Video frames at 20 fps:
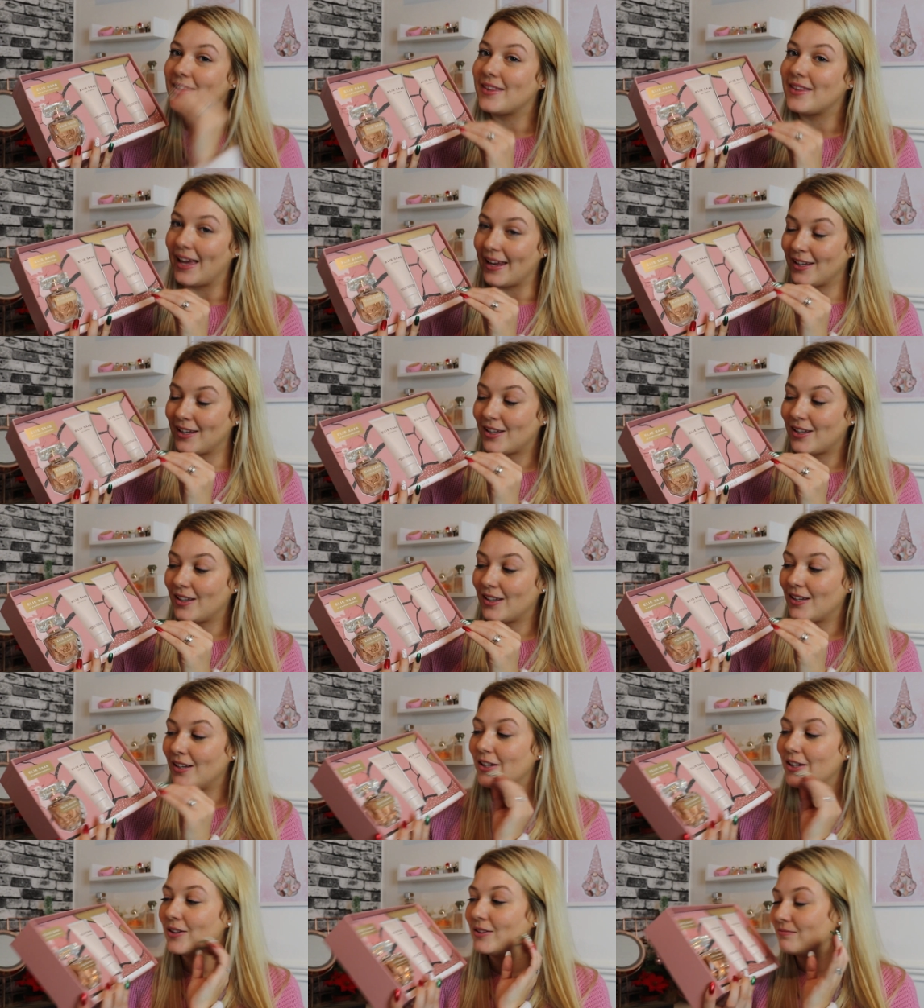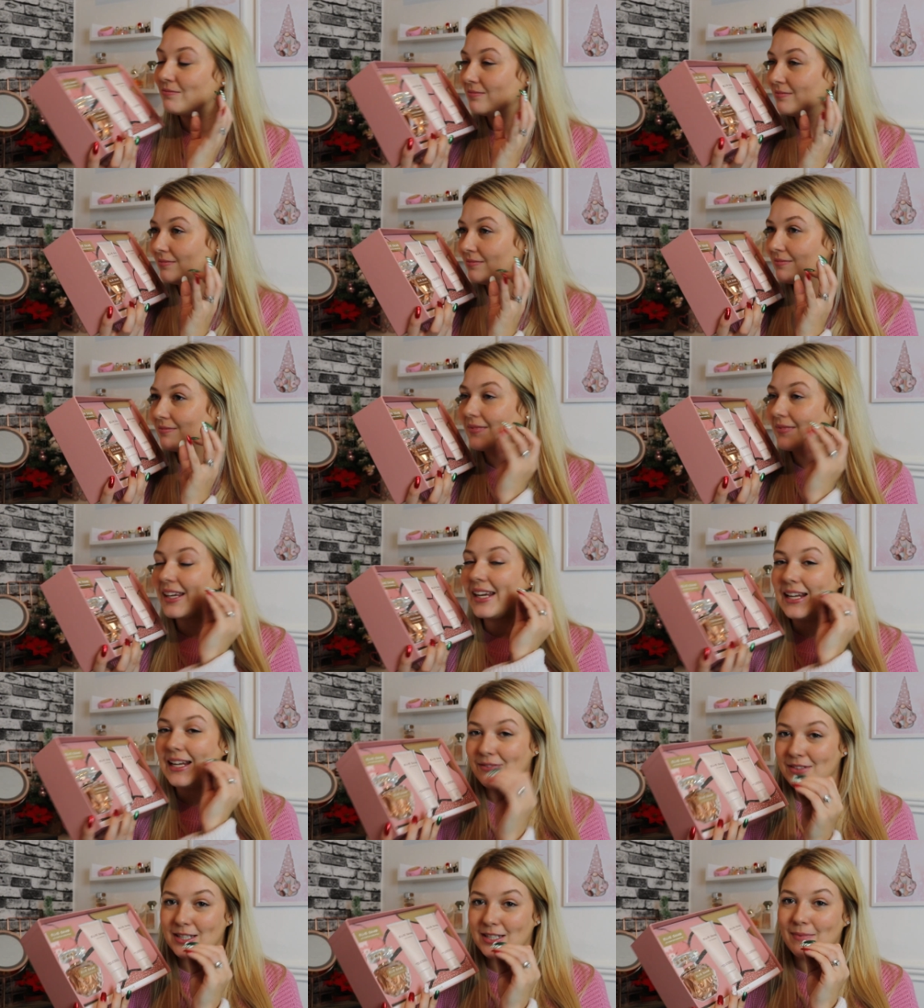thank you.
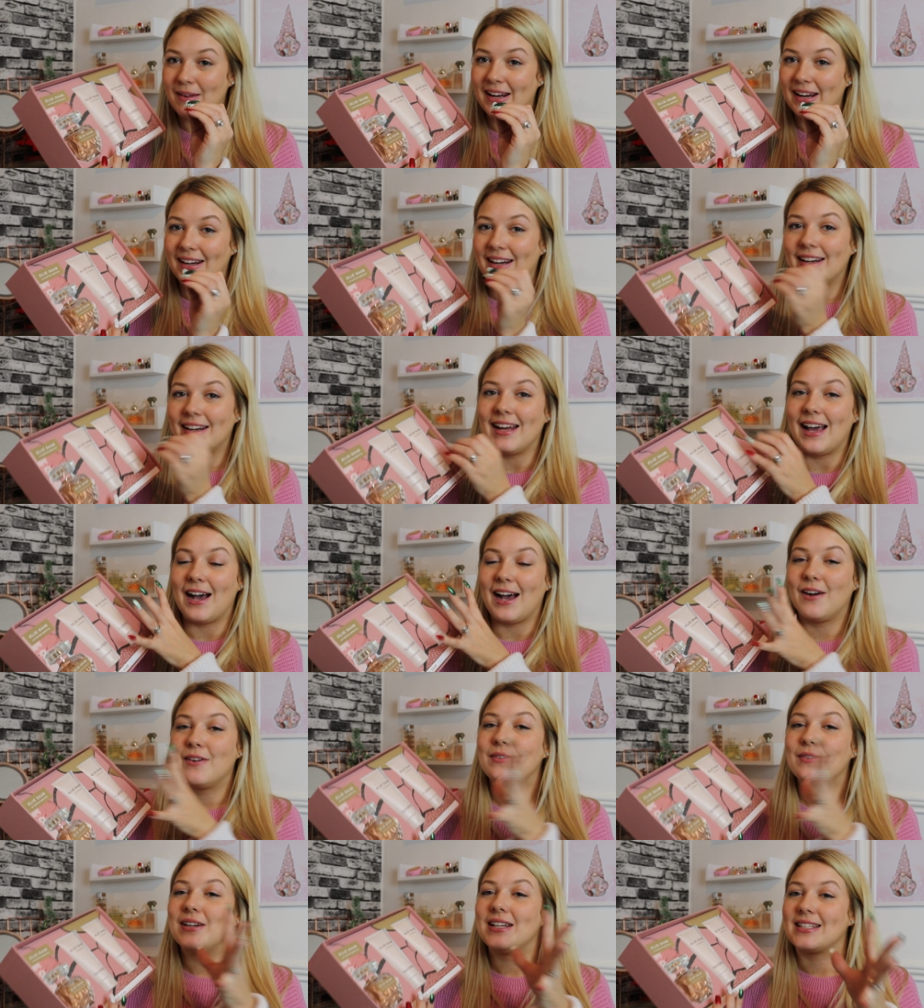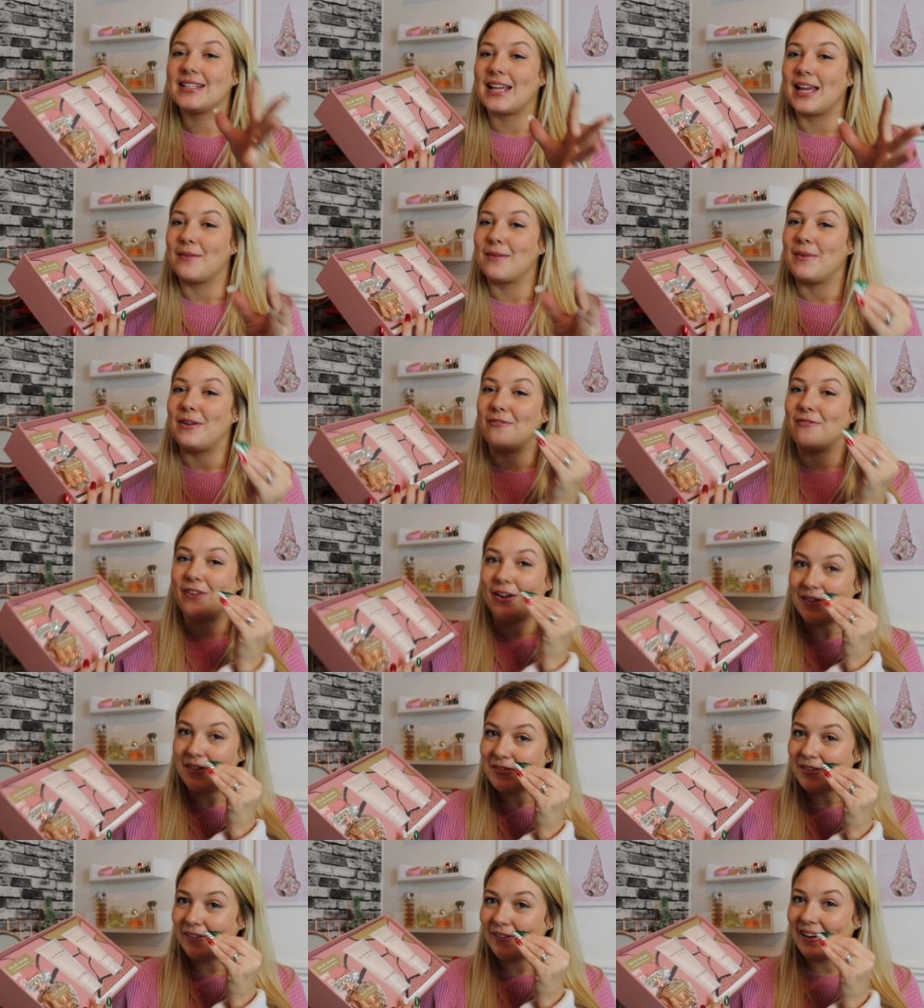Even smelling it now is getting me
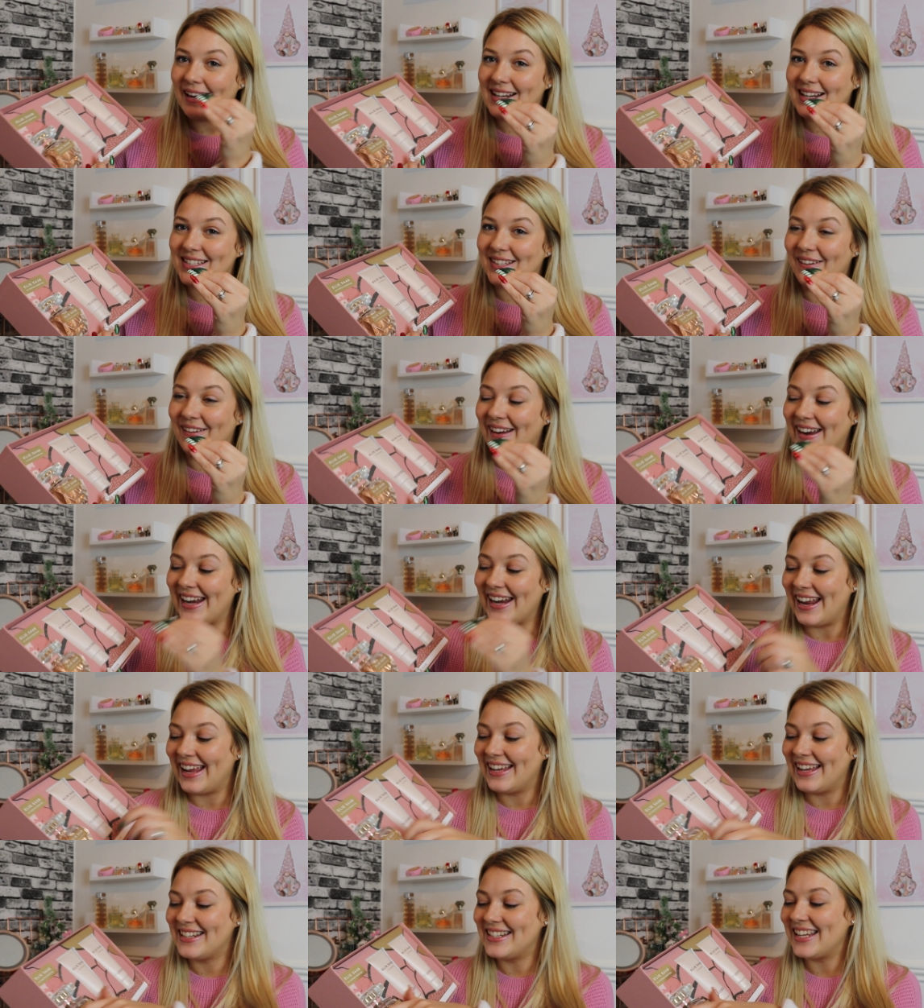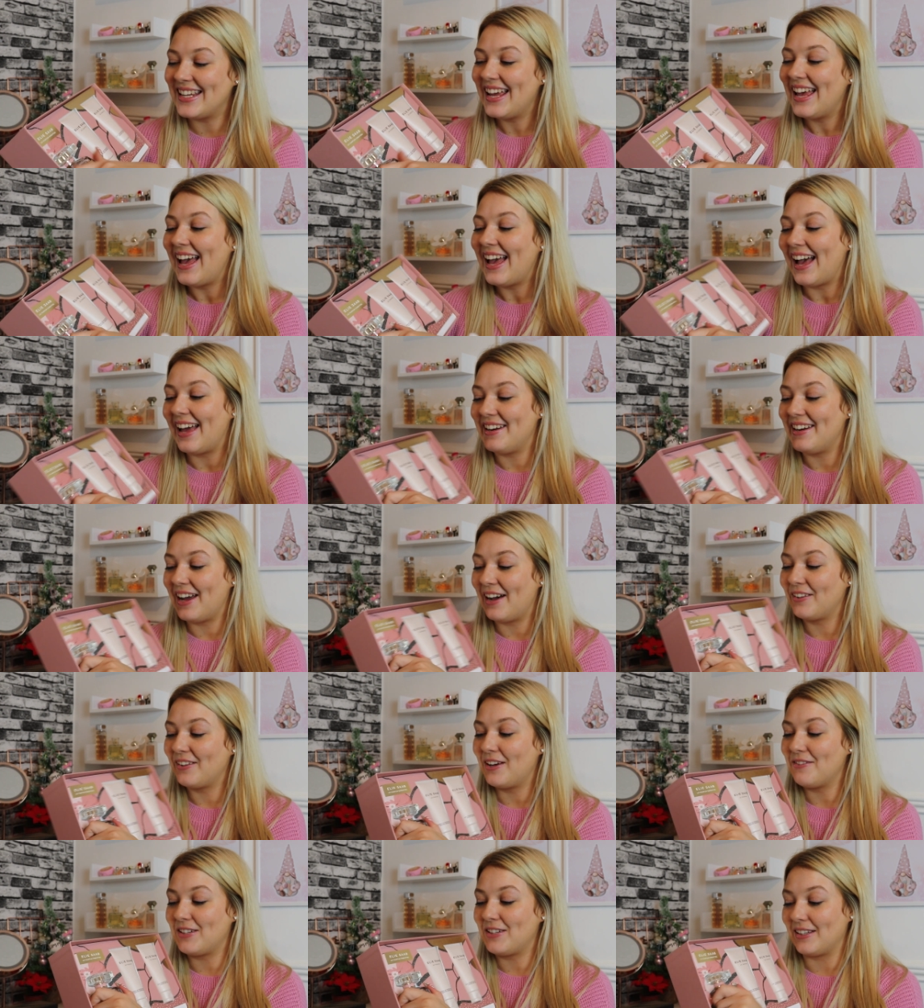very, very excited. And
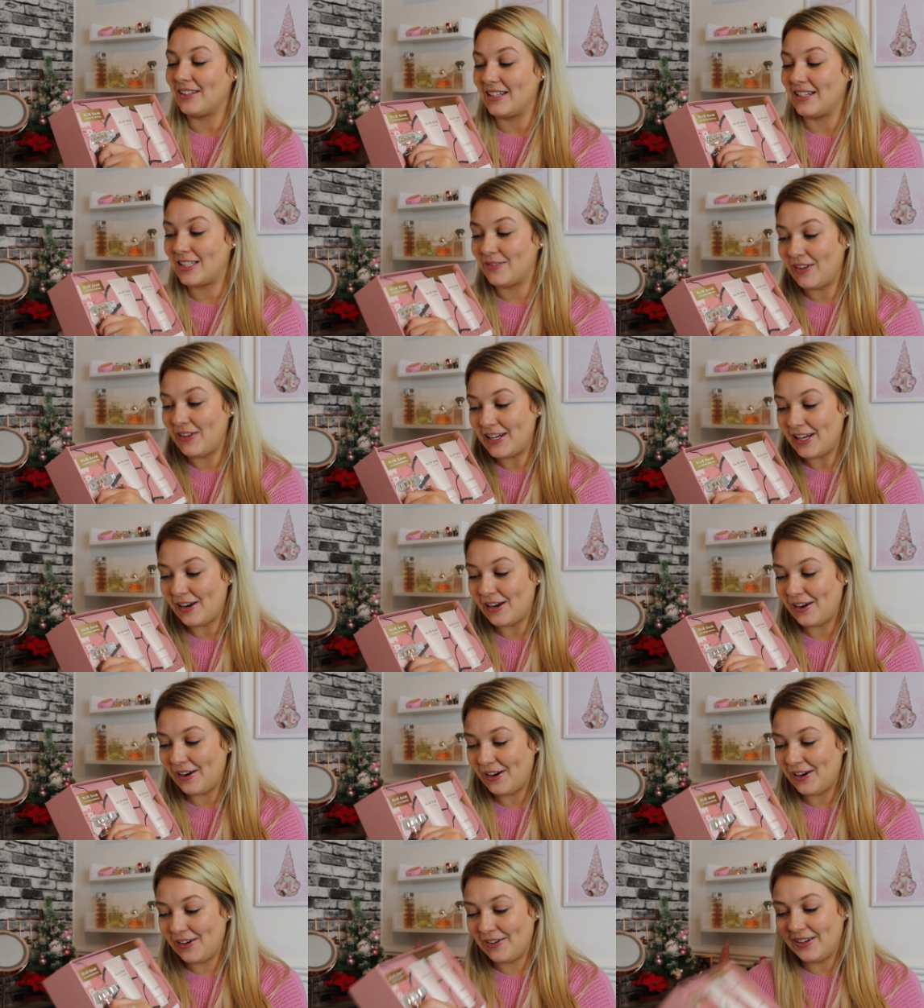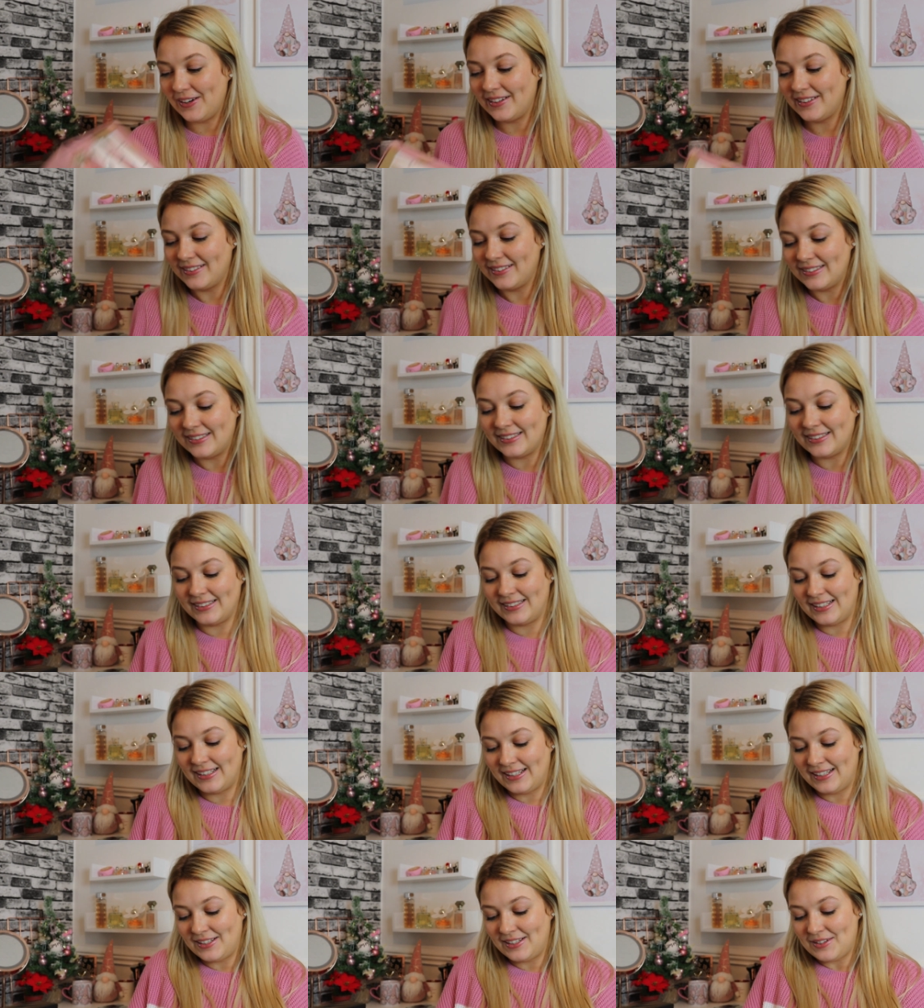now that I've done this video,
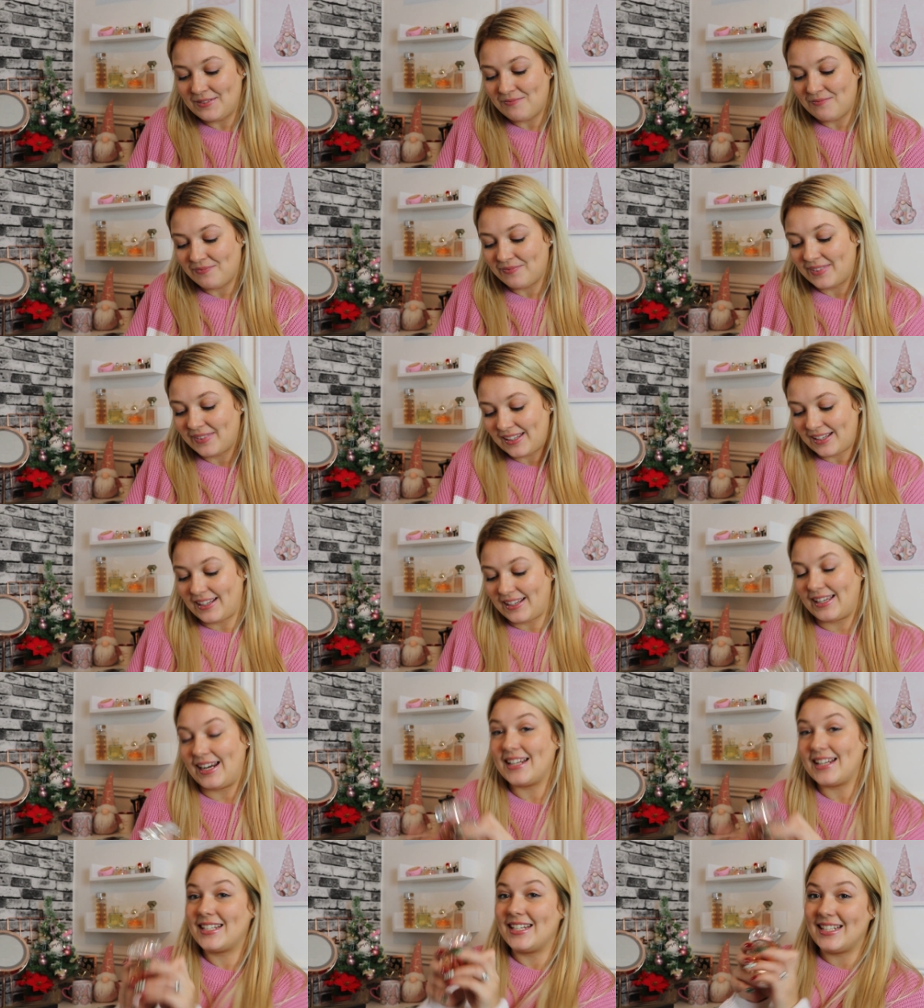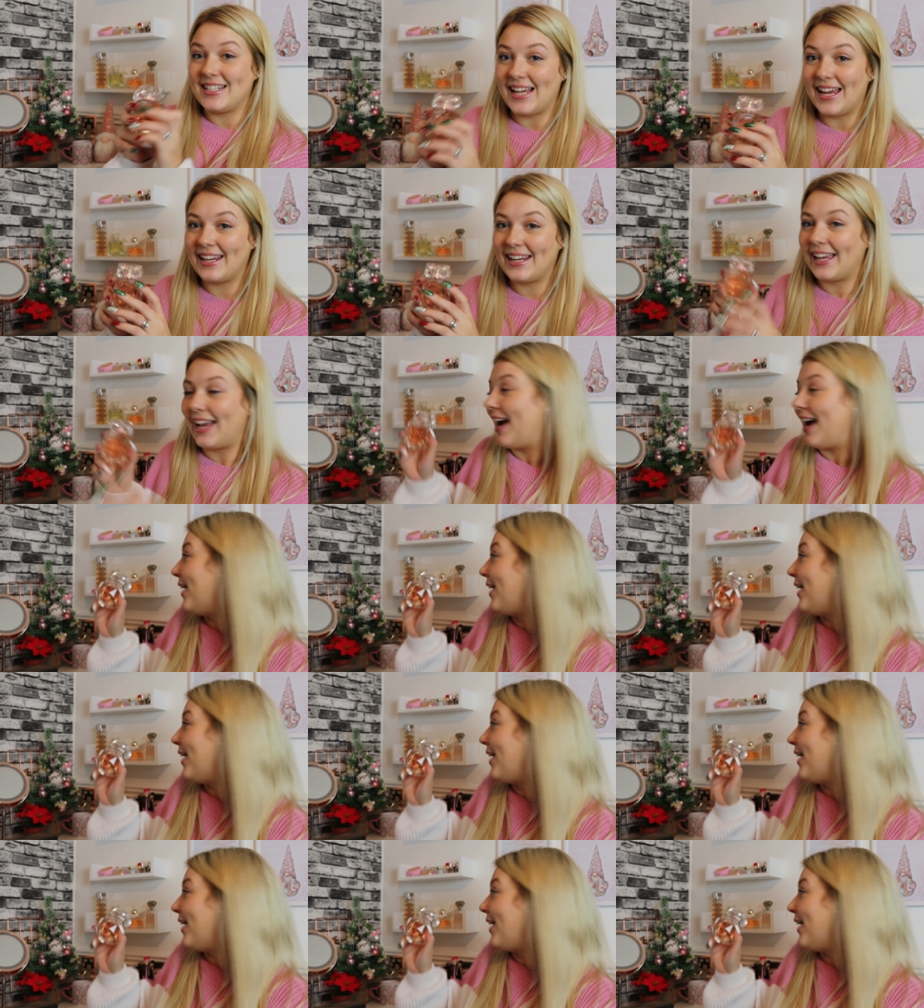I can actually take it